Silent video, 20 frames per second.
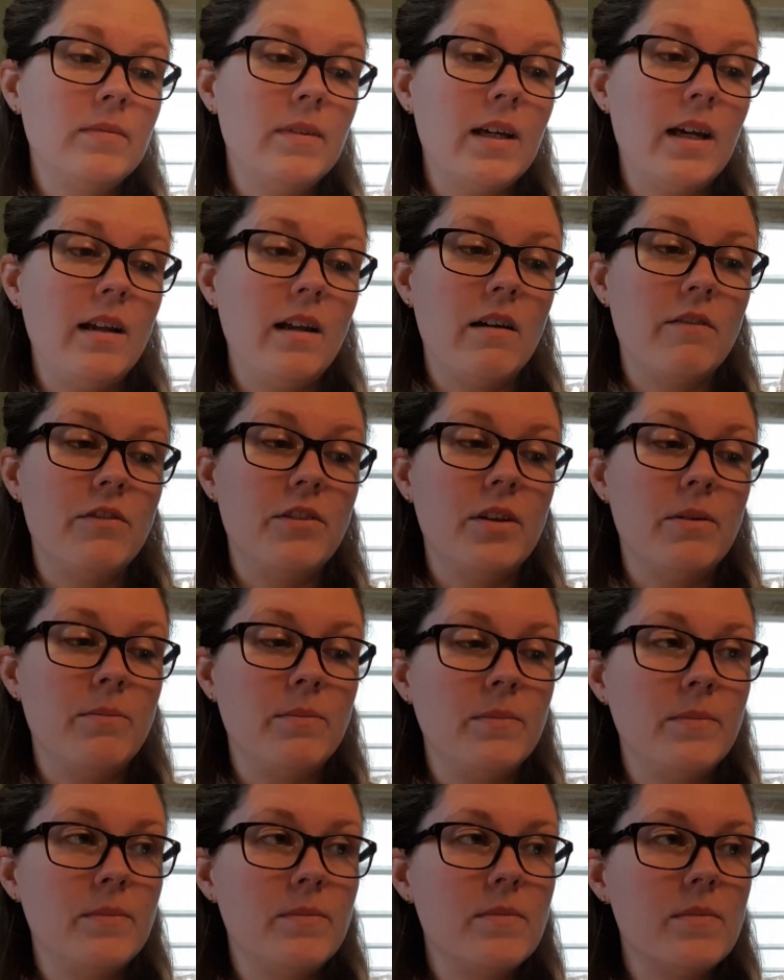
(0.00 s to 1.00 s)
I love them.
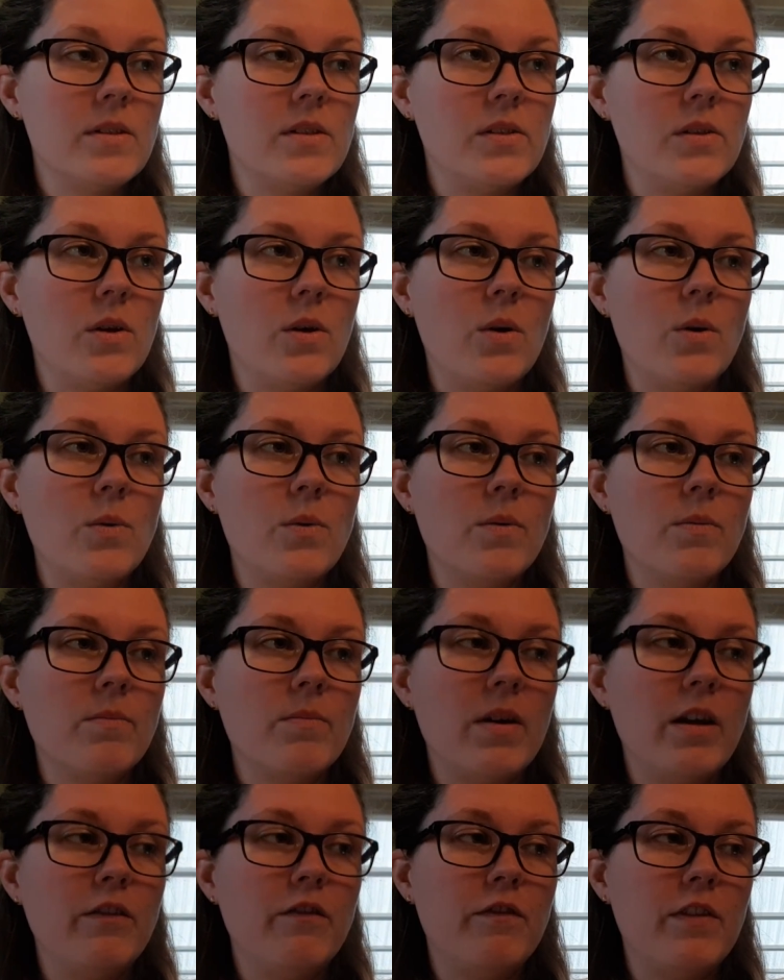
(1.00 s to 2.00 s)
So
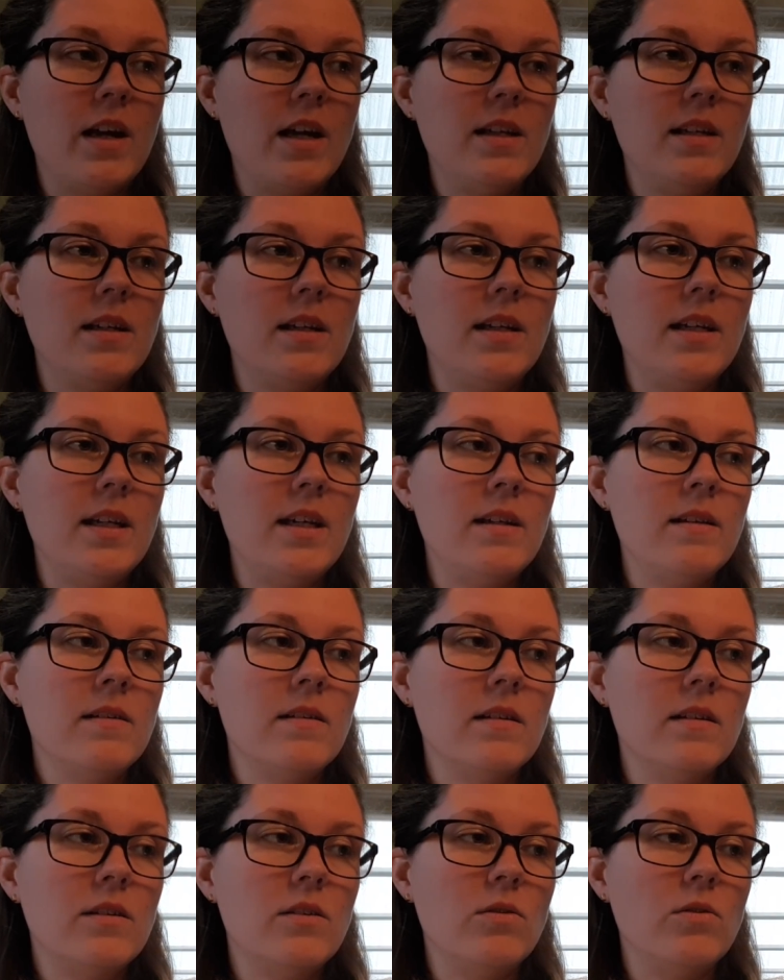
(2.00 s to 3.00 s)
I finally
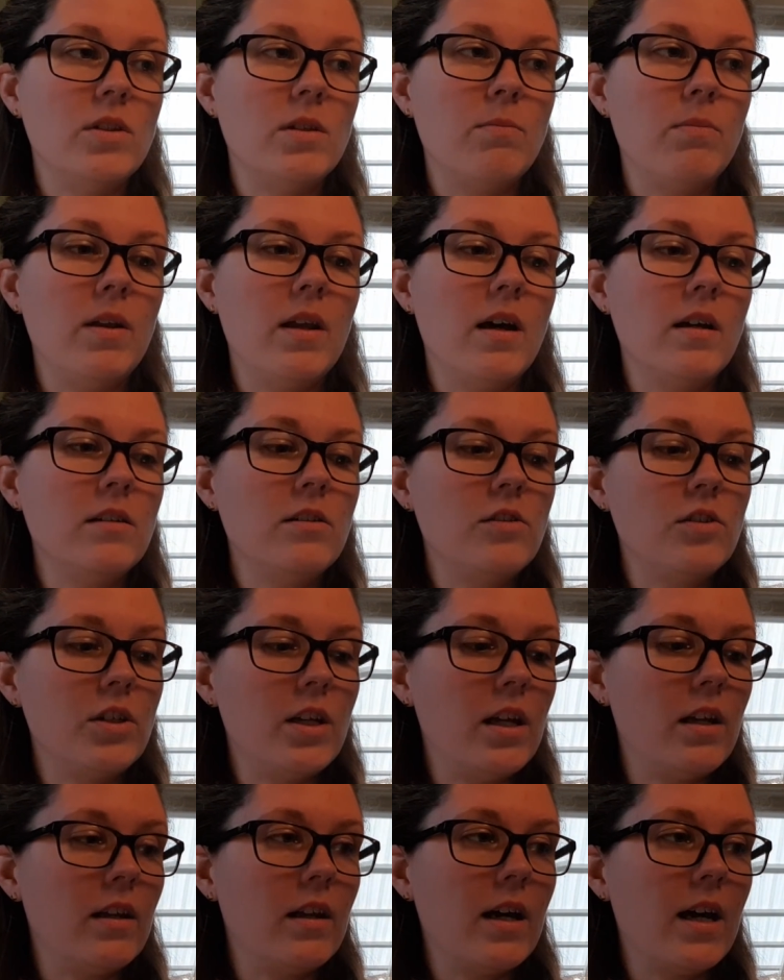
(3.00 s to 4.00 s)
took the plunge
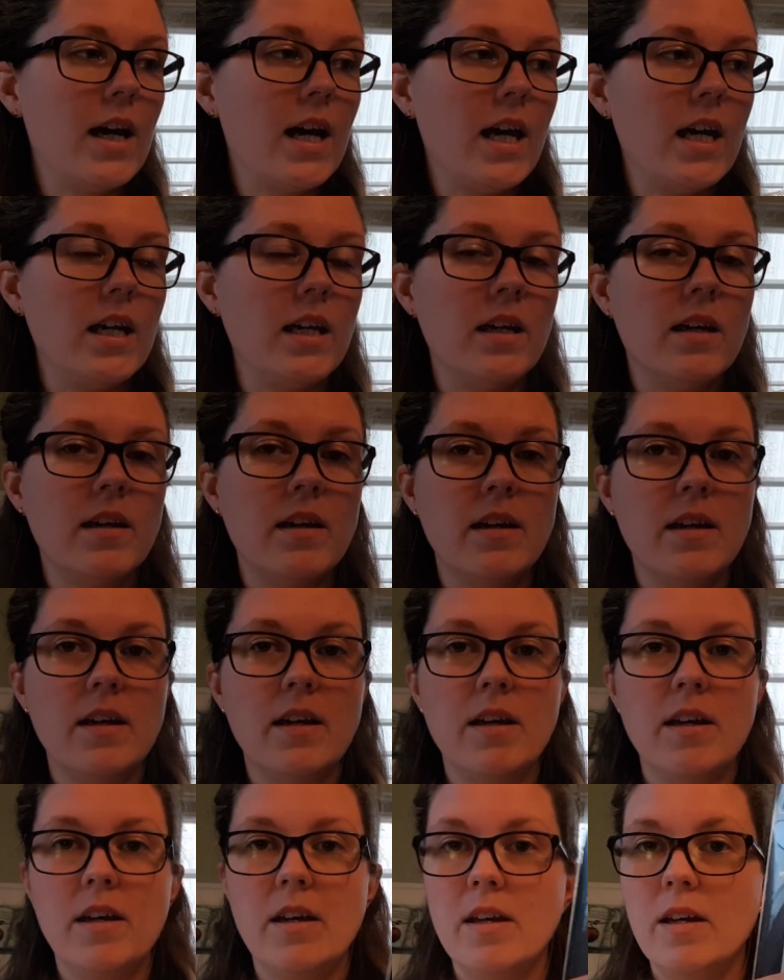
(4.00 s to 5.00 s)
and I
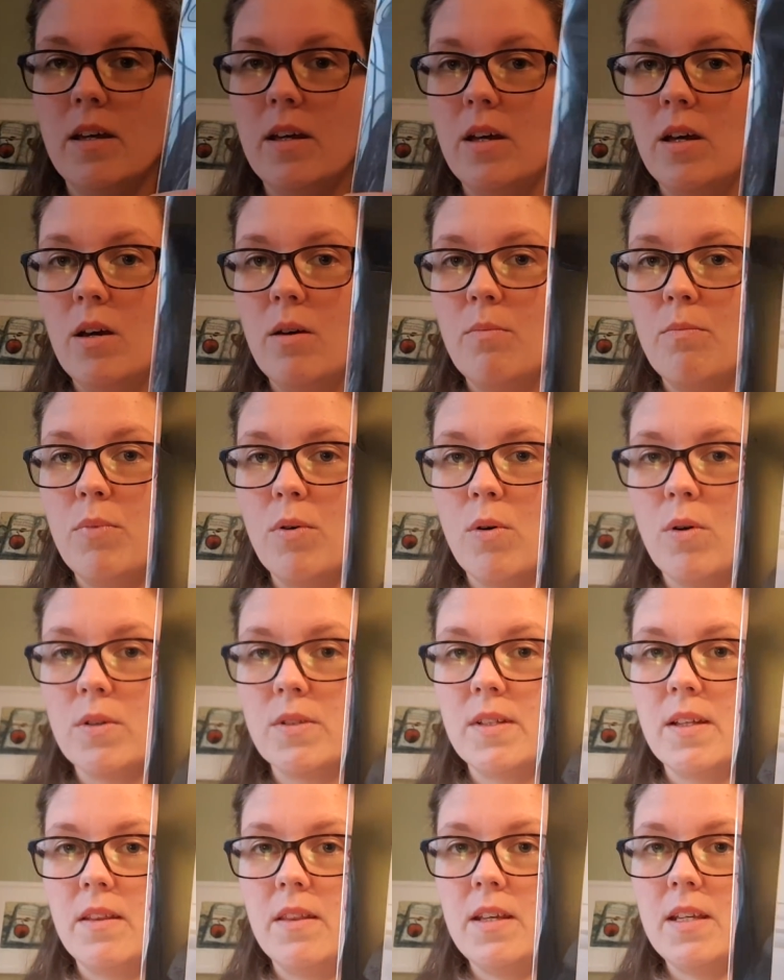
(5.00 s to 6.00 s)

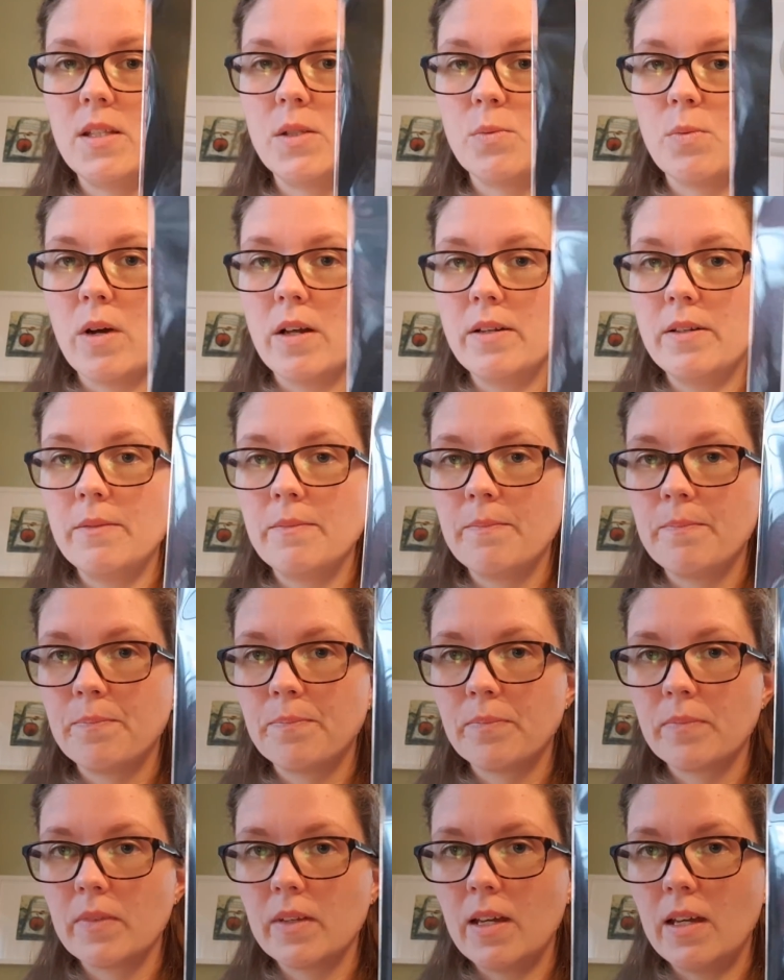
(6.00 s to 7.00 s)
bought this one,
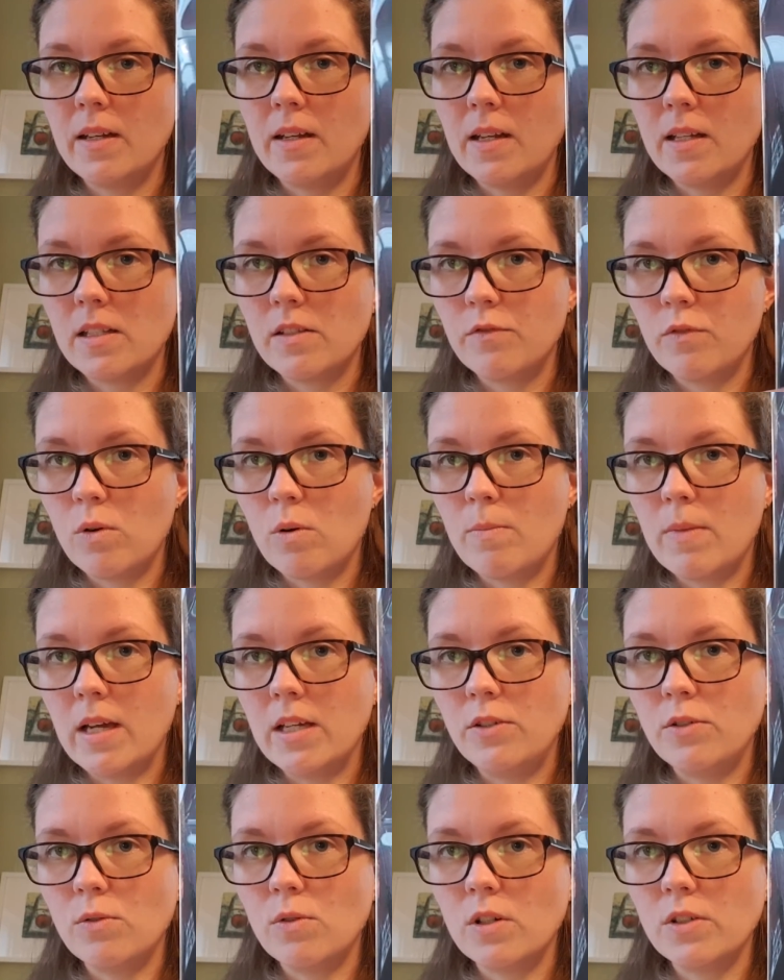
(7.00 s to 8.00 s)
and it's for my
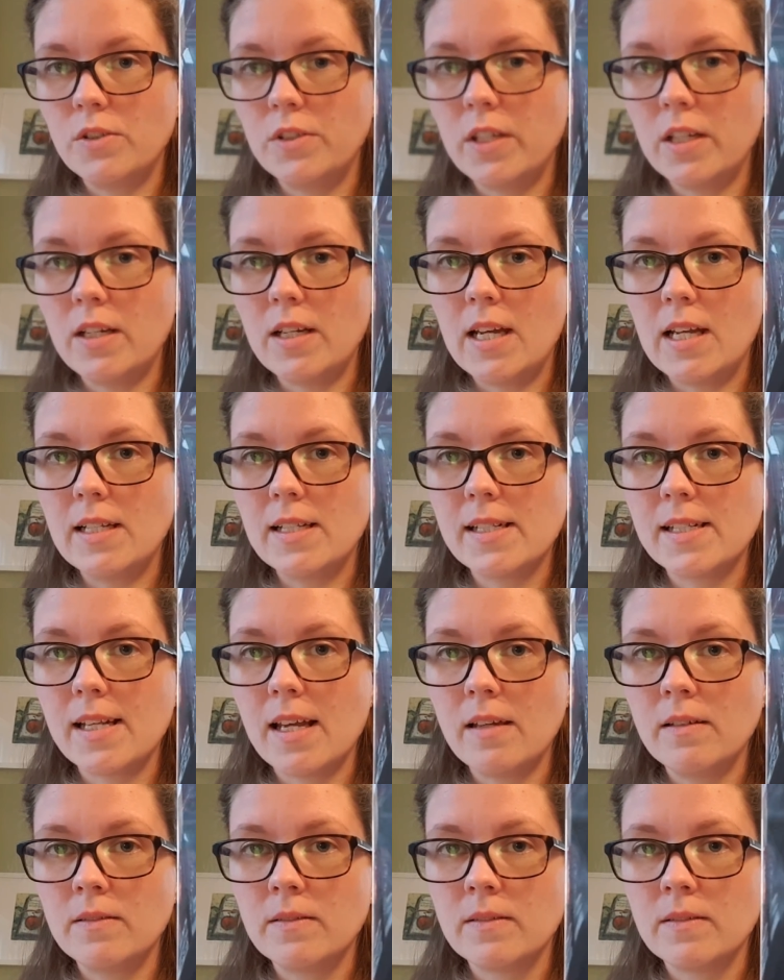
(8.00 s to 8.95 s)
daughter Elsa,